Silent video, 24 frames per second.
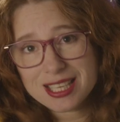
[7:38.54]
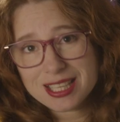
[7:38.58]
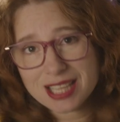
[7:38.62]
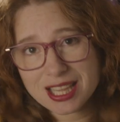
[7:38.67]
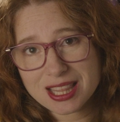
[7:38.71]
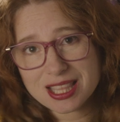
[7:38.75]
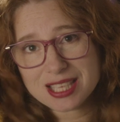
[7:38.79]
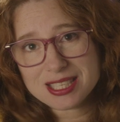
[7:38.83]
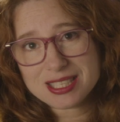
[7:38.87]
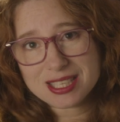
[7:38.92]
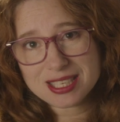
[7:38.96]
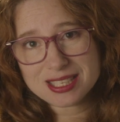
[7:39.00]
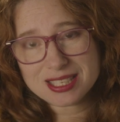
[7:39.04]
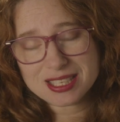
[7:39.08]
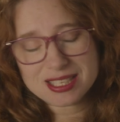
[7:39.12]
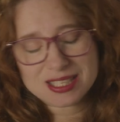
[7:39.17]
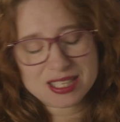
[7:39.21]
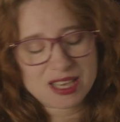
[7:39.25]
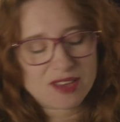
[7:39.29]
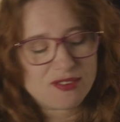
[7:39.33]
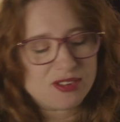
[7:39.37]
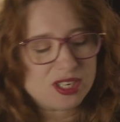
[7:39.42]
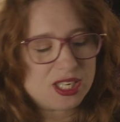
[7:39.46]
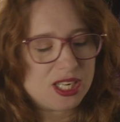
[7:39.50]
that this is a
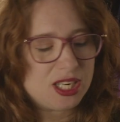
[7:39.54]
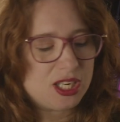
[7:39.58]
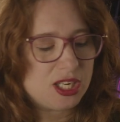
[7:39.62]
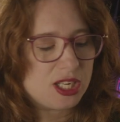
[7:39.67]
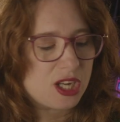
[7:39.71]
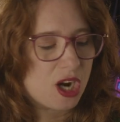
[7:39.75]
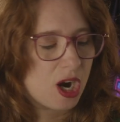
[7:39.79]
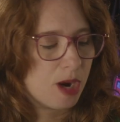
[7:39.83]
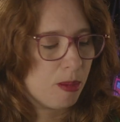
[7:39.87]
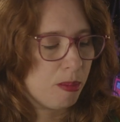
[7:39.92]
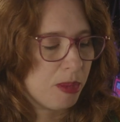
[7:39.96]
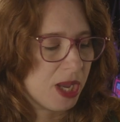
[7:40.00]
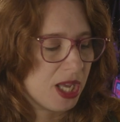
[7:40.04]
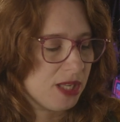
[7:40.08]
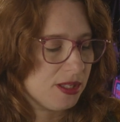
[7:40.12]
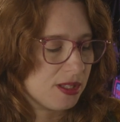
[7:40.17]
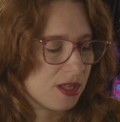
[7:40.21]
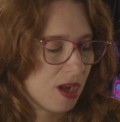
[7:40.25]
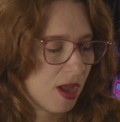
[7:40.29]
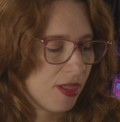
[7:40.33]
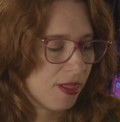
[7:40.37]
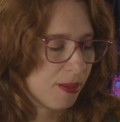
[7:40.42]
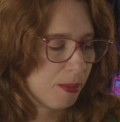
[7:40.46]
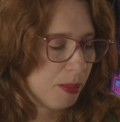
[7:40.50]
70DR
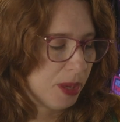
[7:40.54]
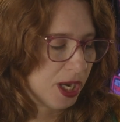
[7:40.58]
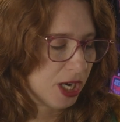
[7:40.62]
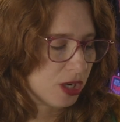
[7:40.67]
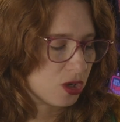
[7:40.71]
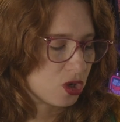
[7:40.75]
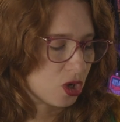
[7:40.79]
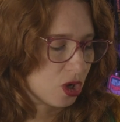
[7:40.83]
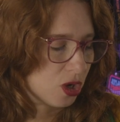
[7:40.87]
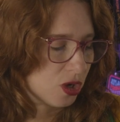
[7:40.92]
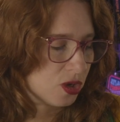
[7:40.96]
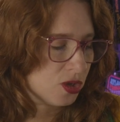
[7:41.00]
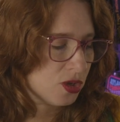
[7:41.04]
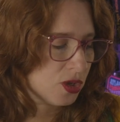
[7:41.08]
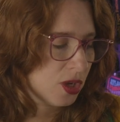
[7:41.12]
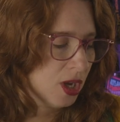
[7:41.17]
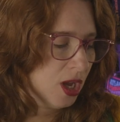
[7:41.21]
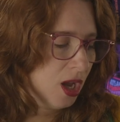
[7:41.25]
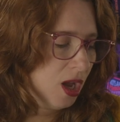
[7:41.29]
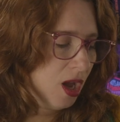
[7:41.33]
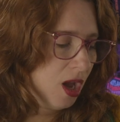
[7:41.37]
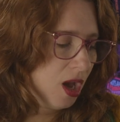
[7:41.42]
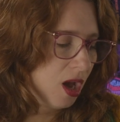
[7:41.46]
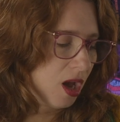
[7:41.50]
based on the pictures
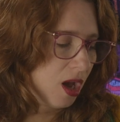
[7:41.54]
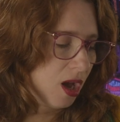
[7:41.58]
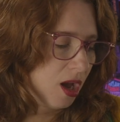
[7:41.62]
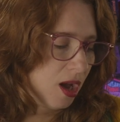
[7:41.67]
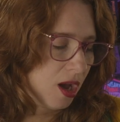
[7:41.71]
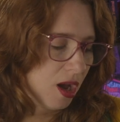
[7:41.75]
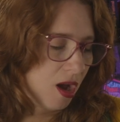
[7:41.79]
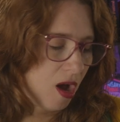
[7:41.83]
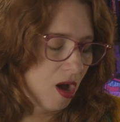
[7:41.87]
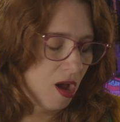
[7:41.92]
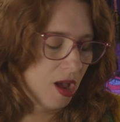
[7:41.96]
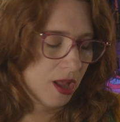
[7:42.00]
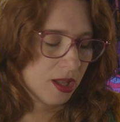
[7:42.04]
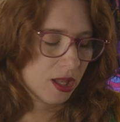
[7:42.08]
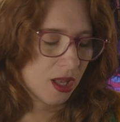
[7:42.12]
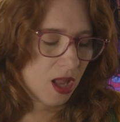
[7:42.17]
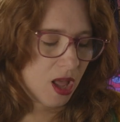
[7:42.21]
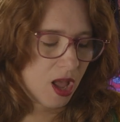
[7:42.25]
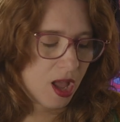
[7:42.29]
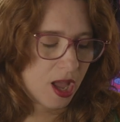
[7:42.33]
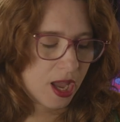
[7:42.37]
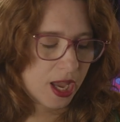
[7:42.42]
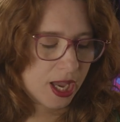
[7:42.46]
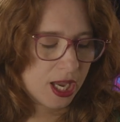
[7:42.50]

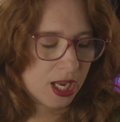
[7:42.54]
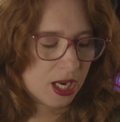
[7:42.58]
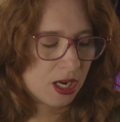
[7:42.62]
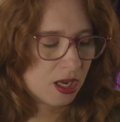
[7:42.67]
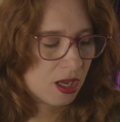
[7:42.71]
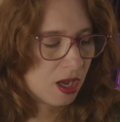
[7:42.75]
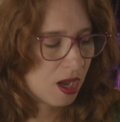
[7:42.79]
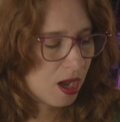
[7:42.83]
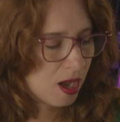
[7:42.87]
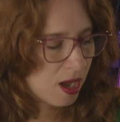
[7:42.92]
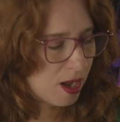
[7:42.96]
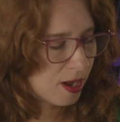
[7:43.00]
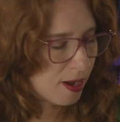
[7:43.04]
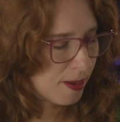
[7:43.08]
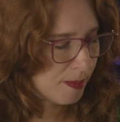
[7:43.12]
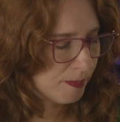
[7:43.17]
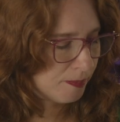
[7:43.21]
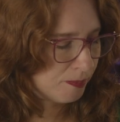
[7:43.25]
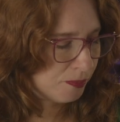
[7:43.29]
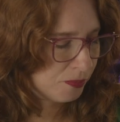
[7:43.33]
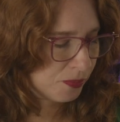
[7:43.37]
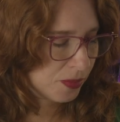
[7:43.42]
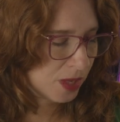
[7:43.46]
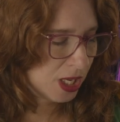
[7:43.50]

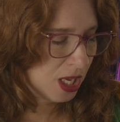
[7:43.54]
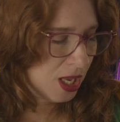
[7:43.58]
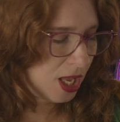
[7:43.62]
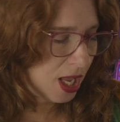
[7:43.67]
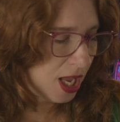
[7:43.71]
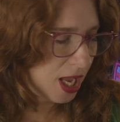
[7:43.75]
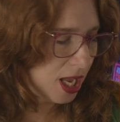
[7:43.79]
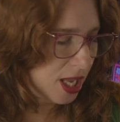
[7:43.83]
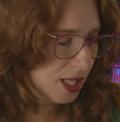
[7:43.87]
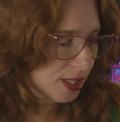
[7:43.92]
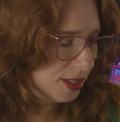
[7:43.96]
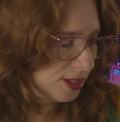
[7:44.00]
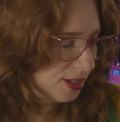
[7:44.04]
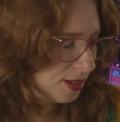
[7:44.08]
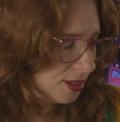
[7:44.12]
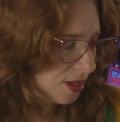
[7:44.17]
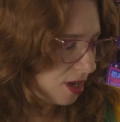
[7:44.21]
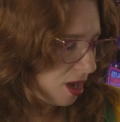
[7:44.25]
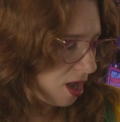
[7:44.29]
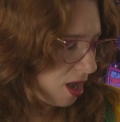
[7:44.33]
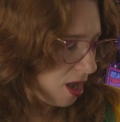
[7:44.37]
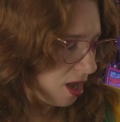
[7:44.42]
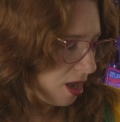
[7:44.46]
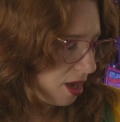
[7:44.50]
online. It's
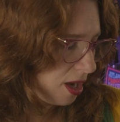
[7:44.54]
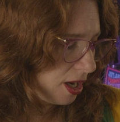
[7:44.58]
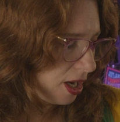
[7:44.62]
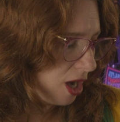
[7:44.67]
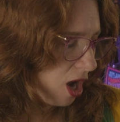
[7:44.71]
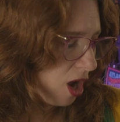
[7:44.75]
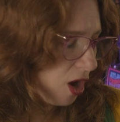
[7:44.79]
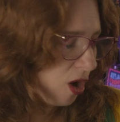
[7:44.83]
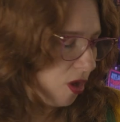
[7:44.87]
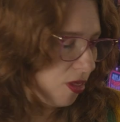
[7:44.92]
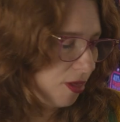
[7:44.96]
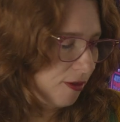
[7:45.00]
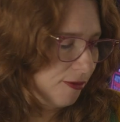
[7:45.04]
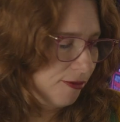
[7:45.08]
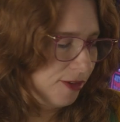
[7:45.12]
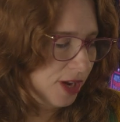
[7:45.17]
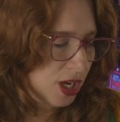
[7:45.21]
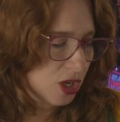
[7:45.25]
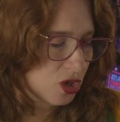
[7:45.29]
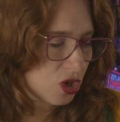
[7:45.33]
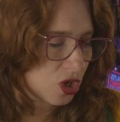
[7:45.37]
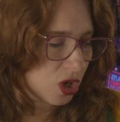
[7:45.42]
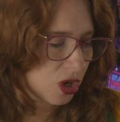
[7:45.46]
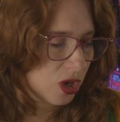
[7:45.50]
got all the
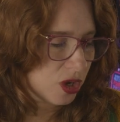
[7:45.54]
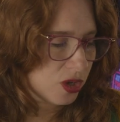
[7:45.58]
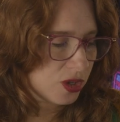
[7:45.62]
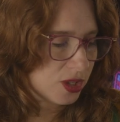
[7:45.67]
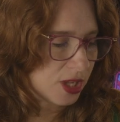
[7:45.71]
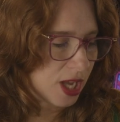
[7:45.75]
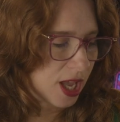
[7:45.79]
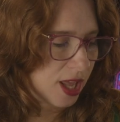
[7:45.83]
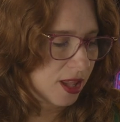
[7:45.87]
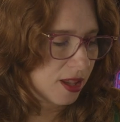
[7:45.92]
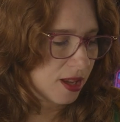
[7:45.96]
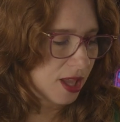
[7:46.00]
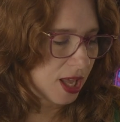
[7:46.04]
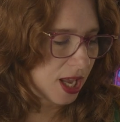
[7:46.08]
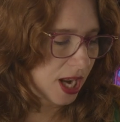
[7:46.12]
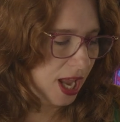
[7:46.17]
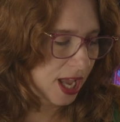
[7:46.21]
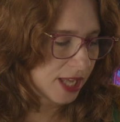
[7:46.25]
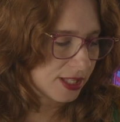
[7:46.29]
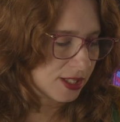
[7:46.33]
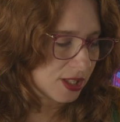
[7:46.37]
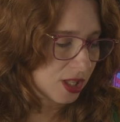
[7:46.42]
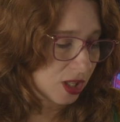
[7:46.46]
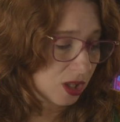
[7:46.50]
features and it
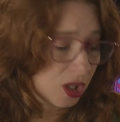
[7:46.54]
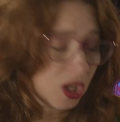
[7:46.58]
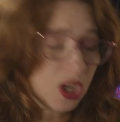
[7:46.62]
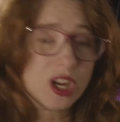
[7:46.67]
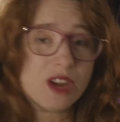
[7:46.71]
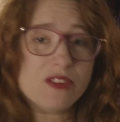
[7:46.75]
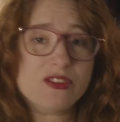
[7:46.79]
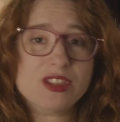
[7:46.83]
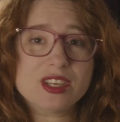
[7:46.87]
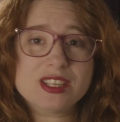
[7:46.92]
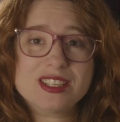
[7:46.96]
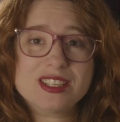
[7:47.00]
has the look of the